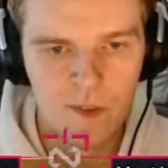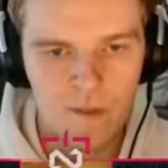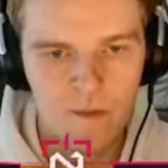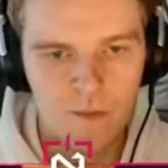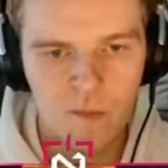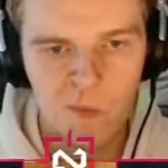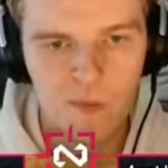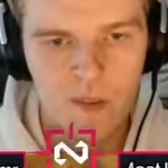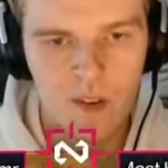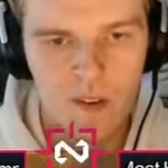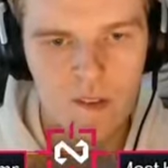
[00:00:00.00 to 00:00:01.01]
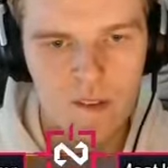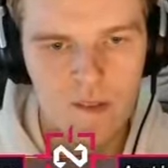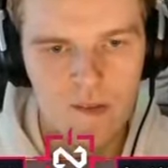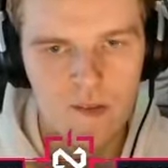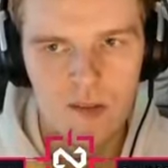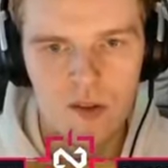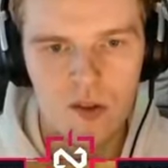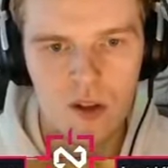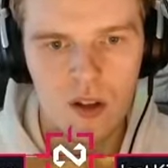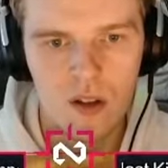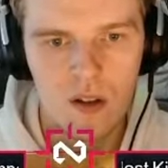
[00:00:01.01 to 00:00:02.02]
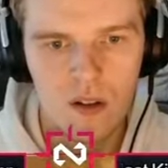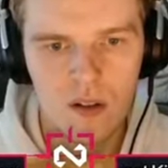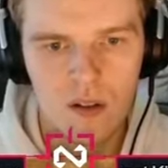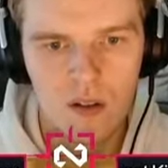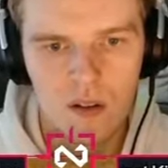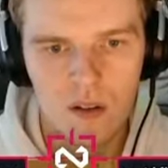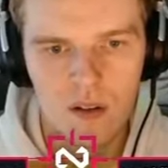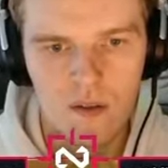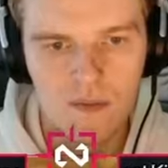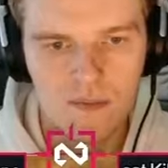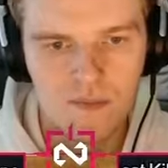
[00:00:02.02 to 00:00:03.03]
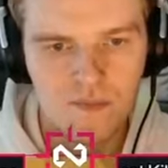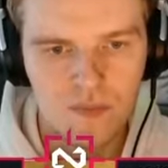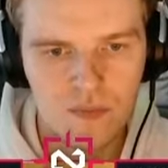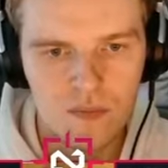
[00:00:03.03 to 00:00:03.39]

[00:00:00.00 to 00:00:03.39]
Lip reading: No one is speaking in this clip.